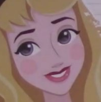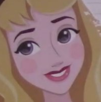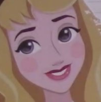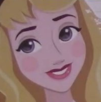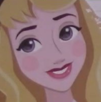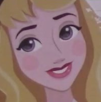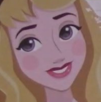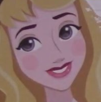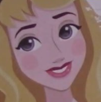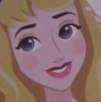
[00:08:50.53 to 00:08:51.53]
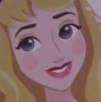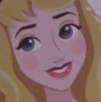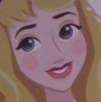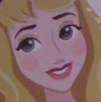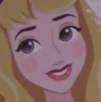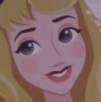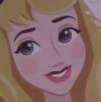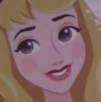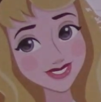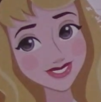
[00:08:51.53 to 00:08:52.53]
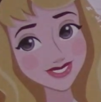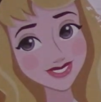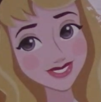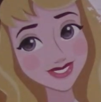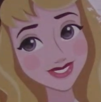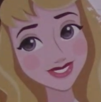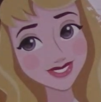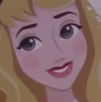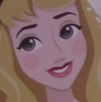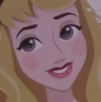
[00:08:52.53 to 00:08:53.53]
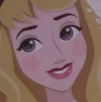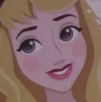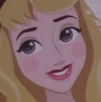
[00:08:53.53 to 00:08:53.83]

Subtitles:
to put a box here, at least I know it's like for a specific area.